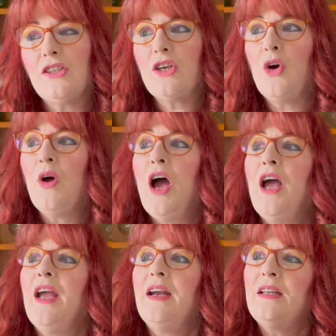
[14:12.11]
So
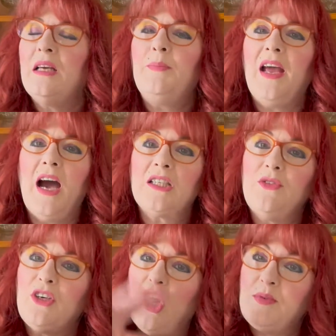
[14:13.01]
in Olympus House, if
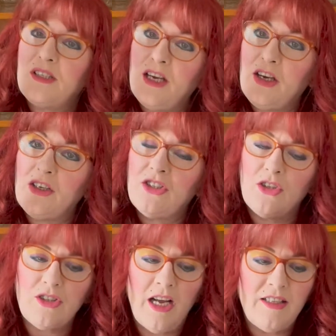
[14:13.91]
you go upstairs,
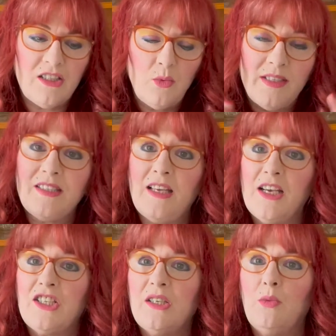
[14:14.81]
there's this one
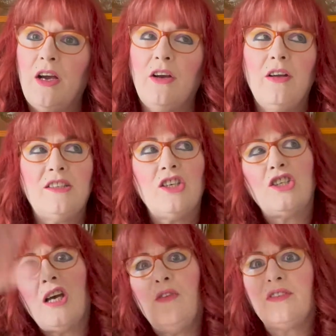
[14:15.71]
section where it's a
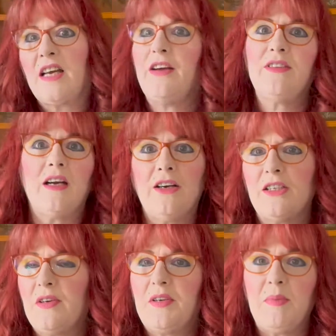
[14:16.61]
shelf. It's like everything on here
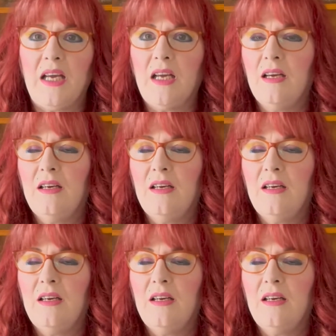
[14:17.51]
is 50p.